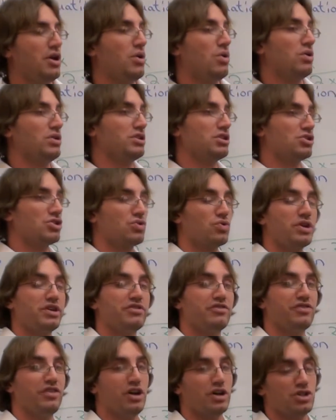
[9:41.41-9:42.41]
or a discrete
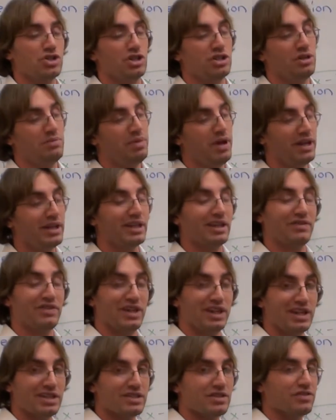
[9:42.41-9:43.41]
function, depending if
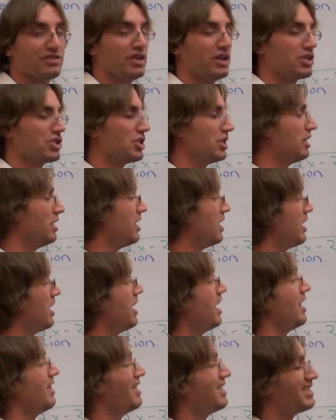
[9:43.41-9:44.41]
it is a function.
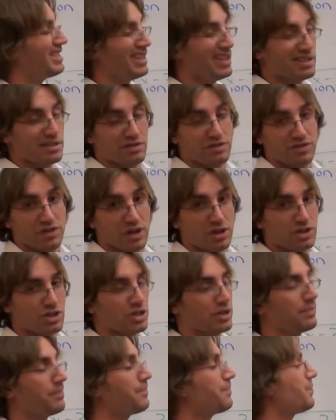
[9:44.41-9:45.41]
And this is a
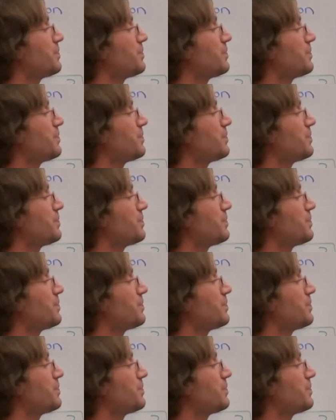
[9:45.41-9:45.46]
function.